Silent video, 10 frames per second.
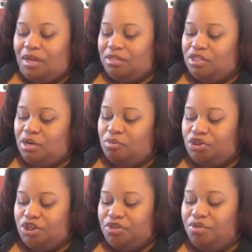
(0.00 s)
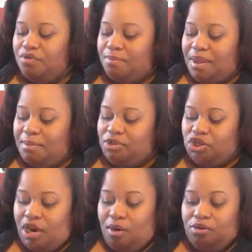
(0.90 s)
So when she threw the baby
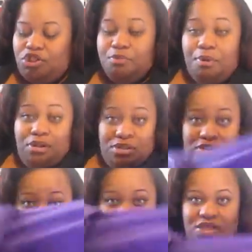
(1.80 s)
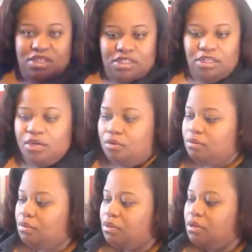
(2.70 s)
shower, she bought just these little,
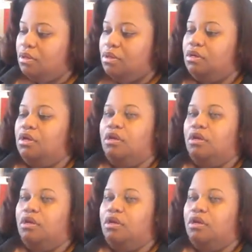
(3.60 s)
you know,